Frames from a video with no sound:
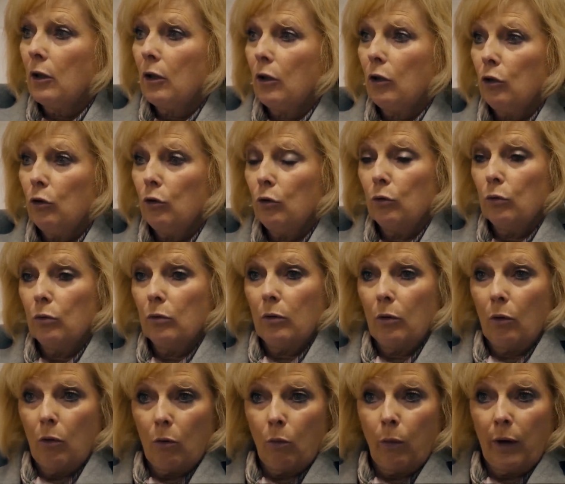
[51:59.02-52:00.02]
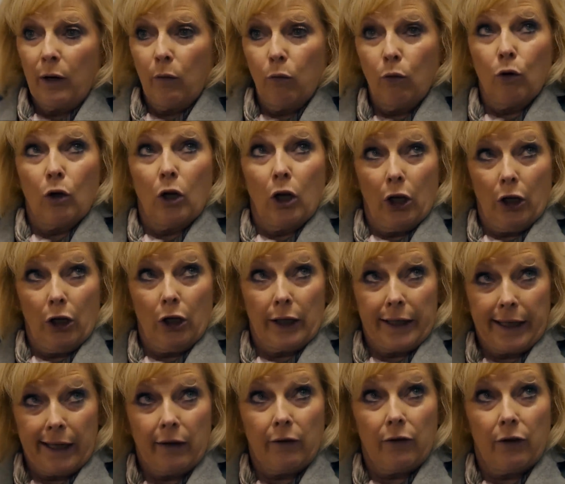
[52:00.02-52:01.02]
who we were all her
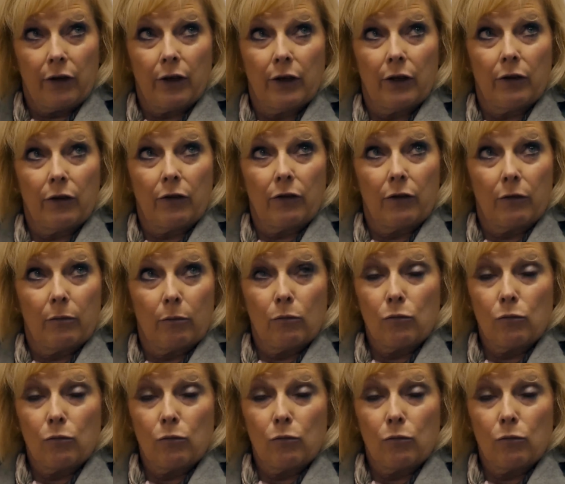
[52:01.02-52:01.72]
candidates.